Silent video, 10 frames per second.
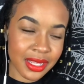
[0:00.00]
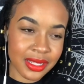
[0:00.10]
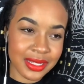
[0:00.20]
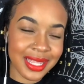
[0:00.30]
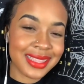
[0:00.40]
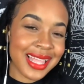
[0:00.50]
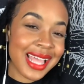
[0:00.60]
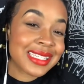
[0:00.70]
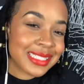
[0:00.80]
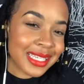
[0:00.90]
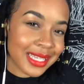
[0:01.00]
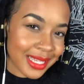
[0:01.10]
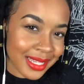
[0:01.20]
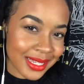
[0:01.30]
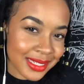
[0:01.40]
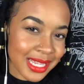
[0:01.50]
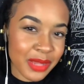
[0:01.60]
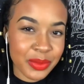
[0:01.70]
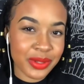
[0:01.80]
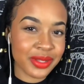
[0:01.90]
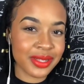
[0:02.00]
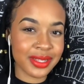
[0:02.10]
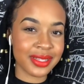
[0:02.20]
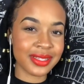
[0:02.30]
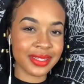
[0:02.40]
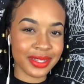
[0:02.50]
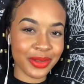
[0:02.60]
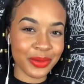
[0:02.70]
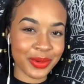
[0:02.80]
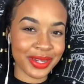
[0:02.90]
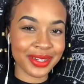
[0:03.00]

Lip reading: let that sink in type of, word.